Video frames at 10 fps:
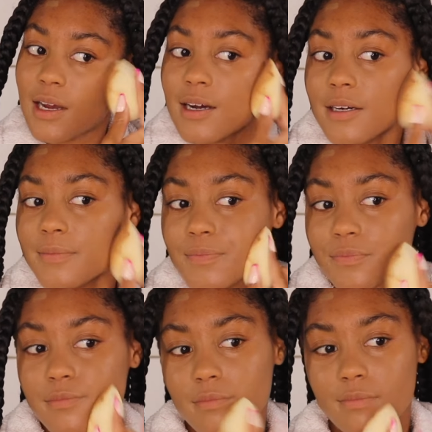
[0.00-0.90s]

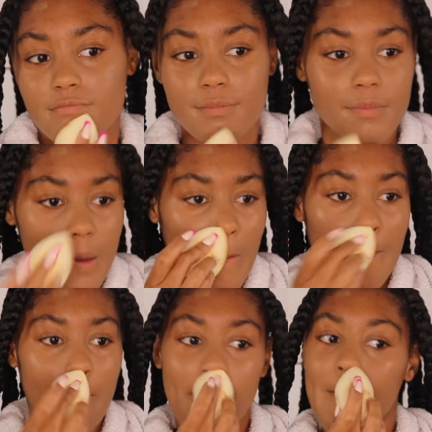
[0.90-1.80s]

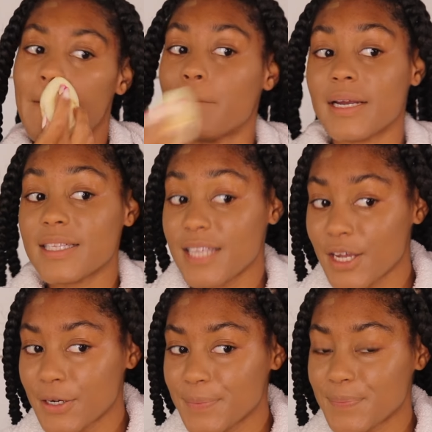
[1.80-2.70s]
But it's
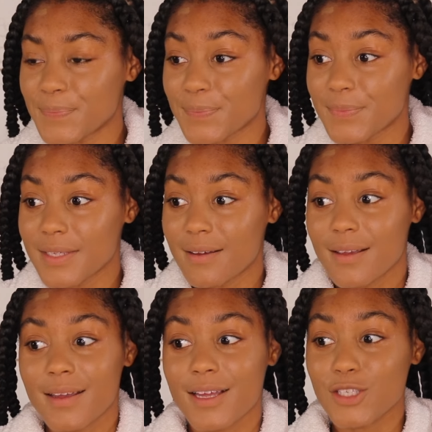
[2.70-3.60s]
here.
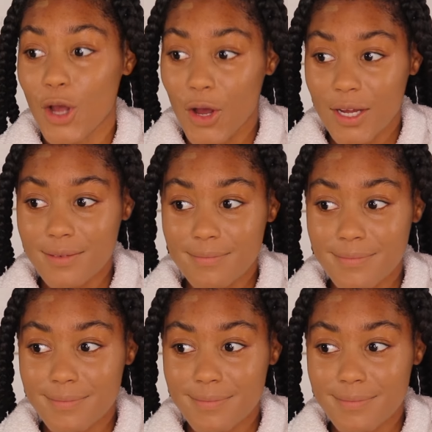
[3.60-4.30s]
It's on.